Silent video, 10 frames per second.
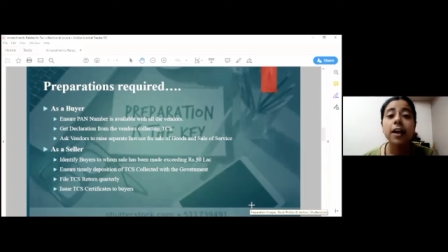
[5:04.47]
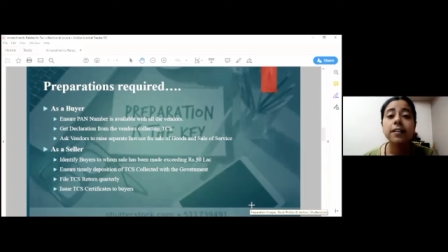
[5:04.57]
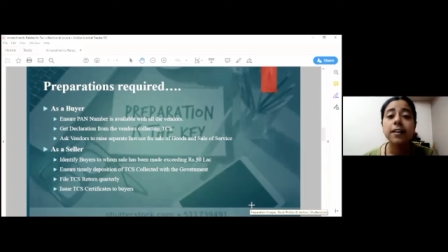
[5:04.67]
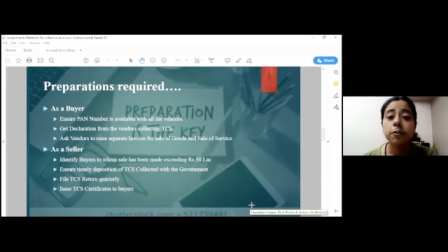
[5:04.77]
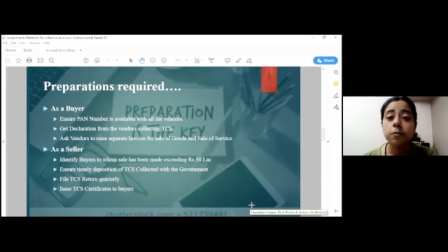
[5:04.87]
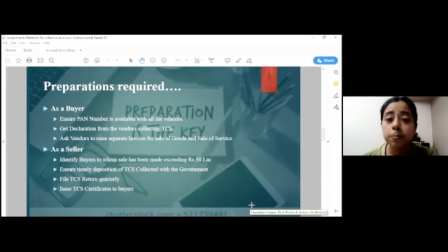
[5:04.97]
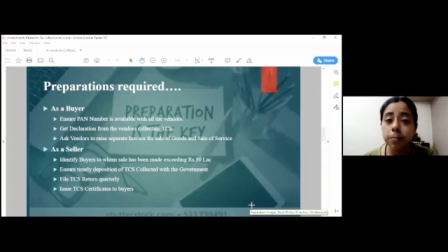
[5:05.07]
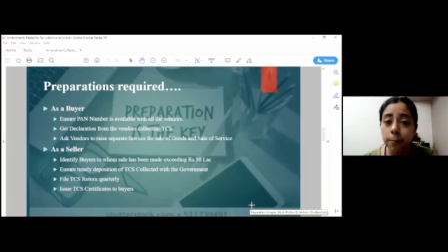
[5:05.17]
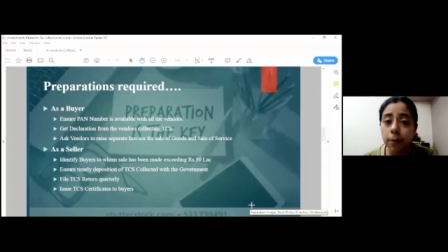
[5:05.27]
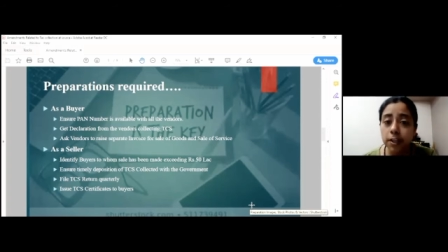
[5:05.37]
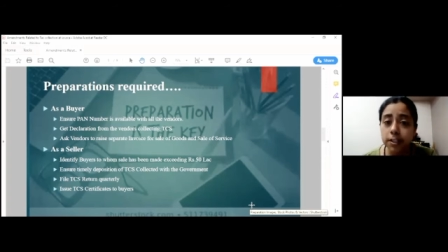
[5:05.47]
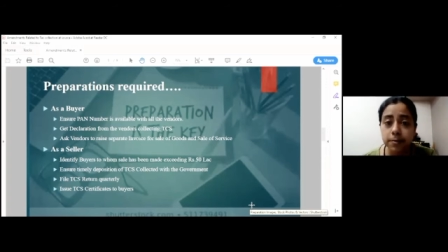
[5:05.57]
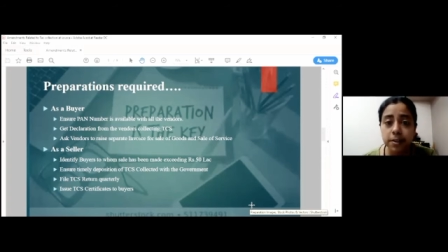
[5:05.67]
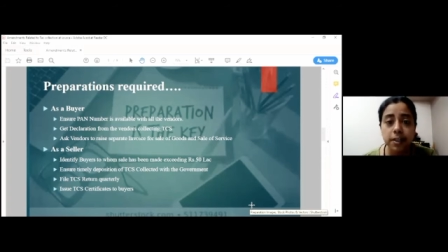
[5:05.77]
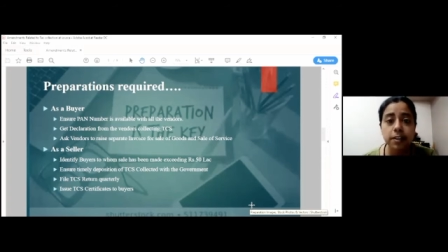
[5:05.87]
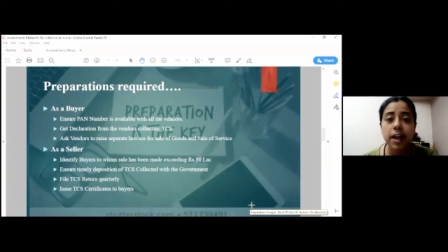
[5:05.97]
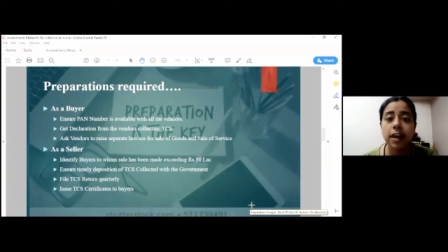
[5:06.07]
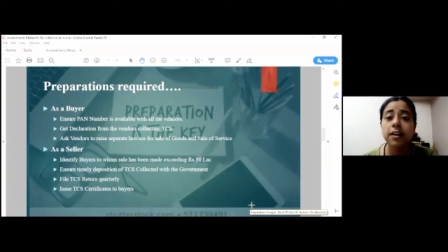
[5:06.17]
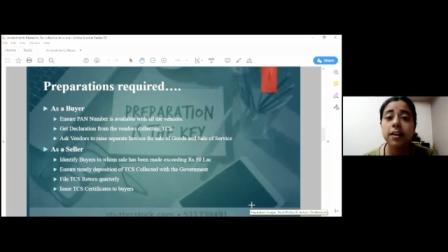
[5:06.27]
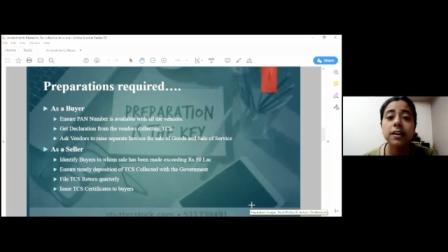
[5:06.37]
there could be a possibility
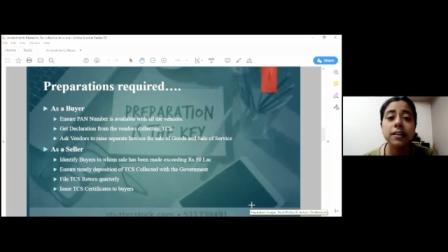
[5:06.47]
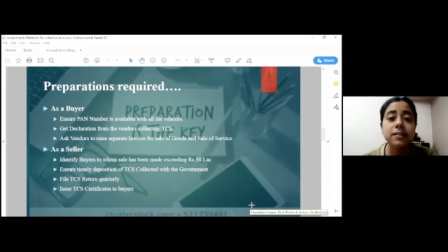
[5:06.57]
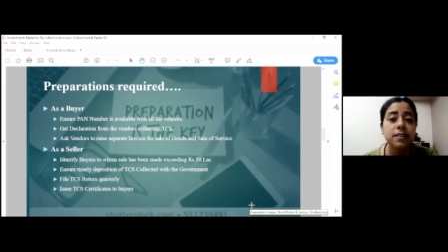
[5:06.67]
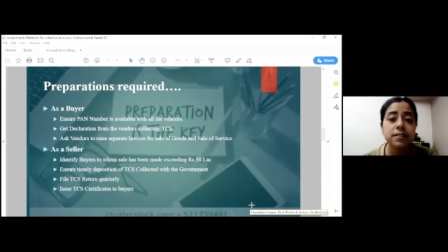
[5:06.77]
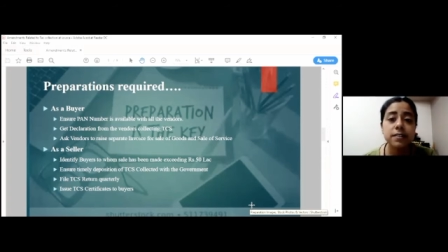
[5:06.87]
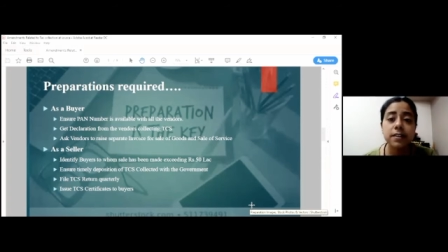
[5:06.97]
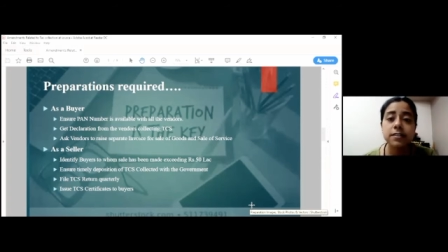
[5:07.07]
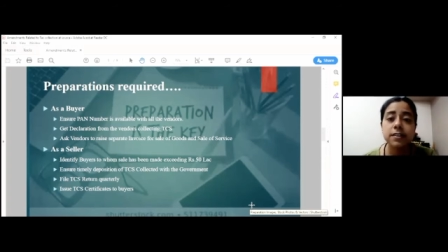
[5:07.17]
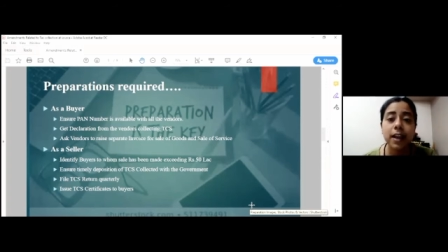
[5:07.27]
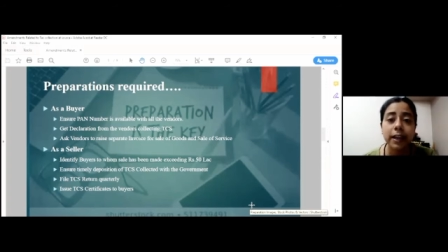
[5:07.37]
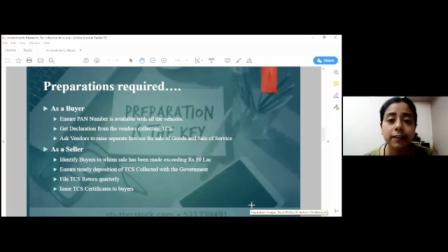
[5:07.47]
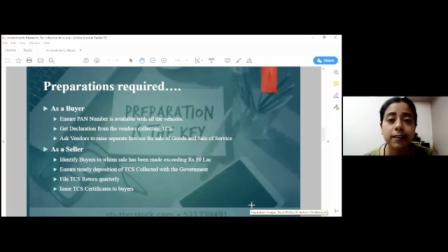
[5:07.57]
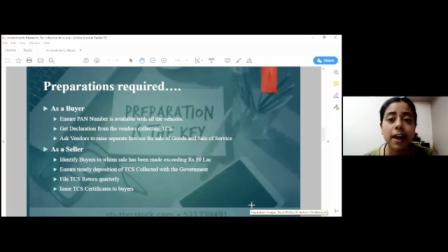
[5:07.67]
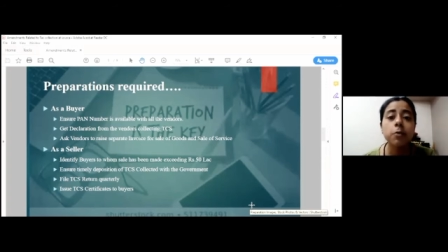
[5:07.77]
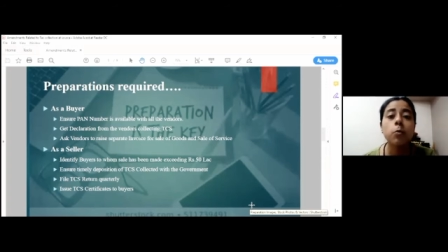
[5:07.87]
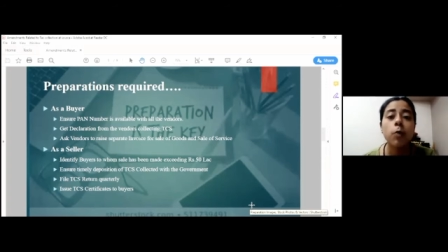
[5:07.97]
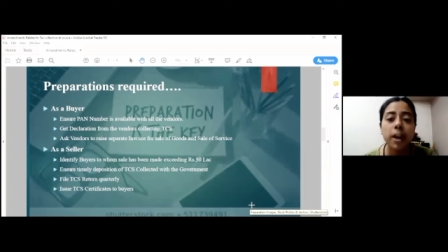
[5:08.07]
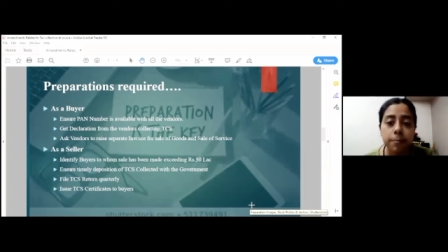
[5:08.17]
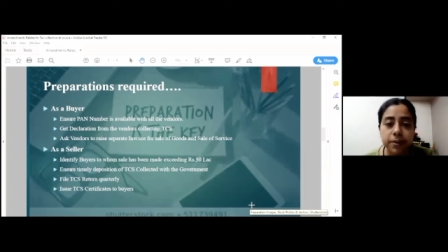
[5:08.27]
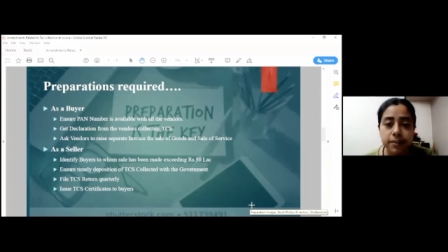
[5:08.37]
that TCS is collected at
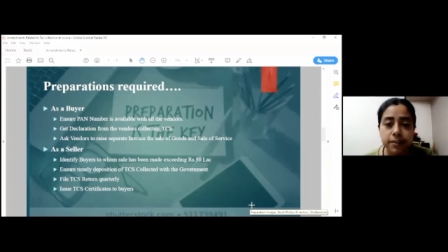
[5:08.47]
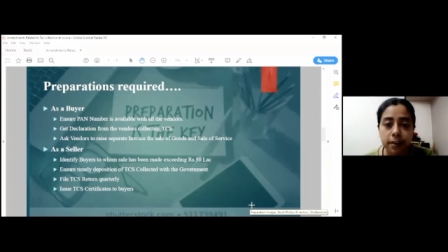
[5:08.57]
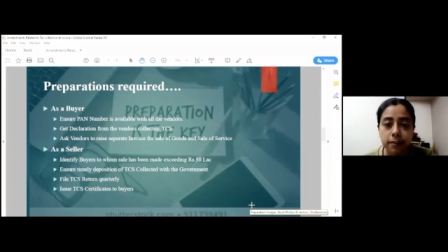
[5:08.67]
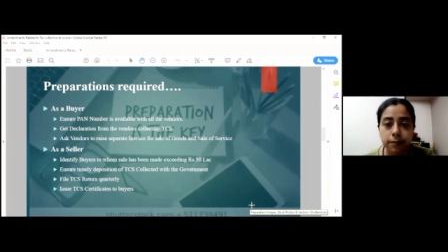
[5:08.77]
1%.